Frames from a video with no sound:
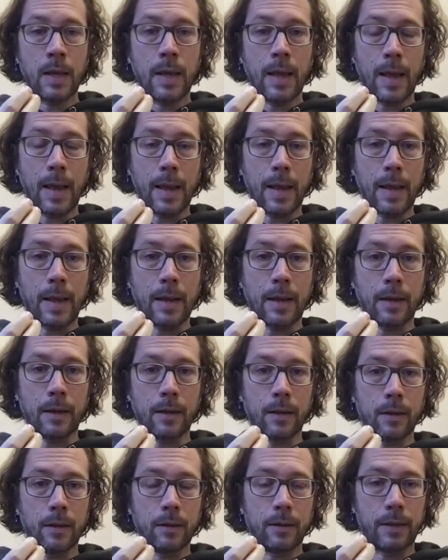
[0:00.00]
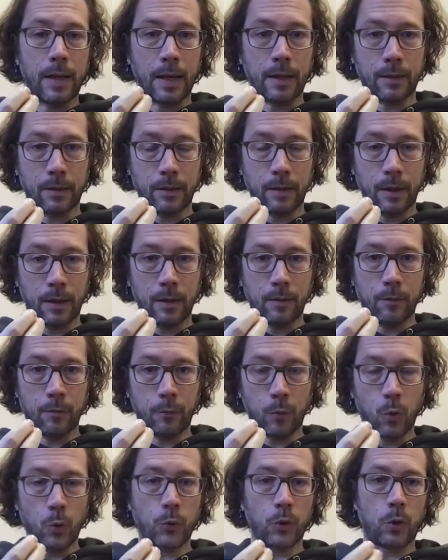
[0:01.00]
and that
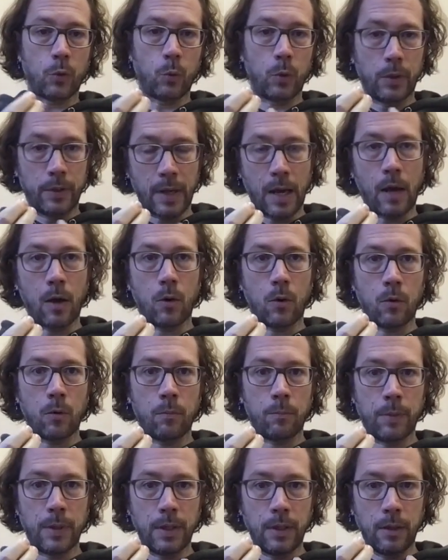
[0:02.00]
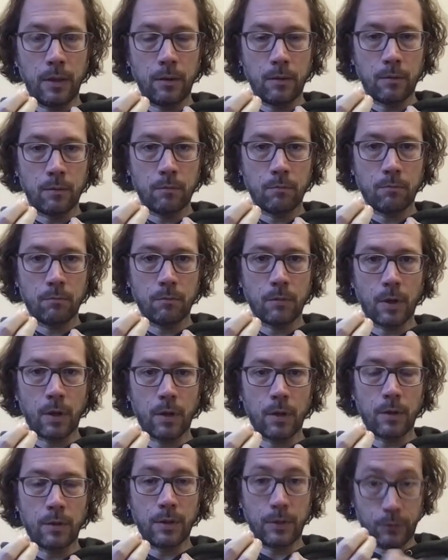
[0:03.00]
photon will now be
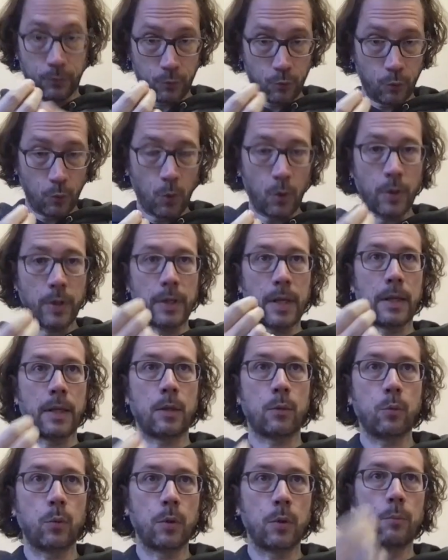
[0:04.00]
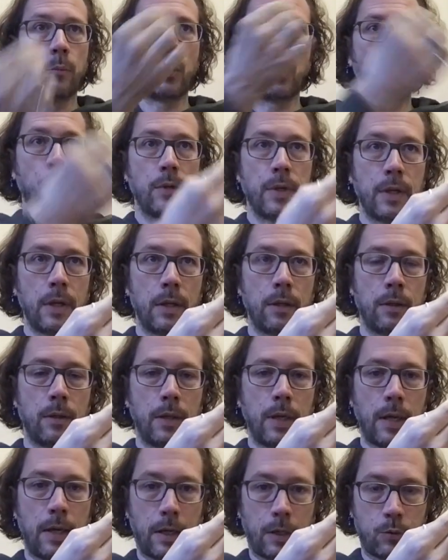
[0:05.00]
destroyed, and it would move
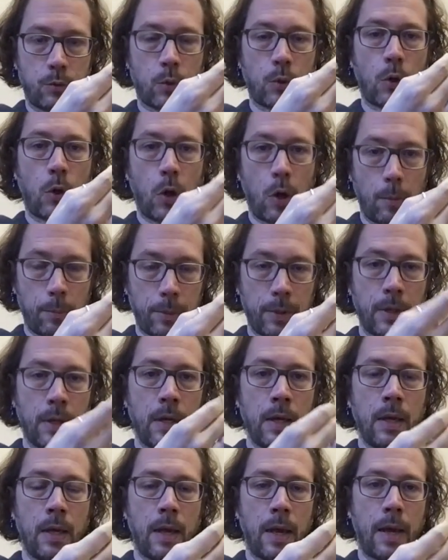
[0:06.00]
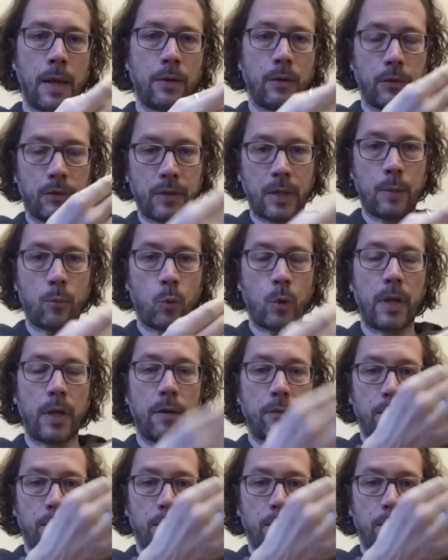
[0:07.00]
the electron up. And the same way,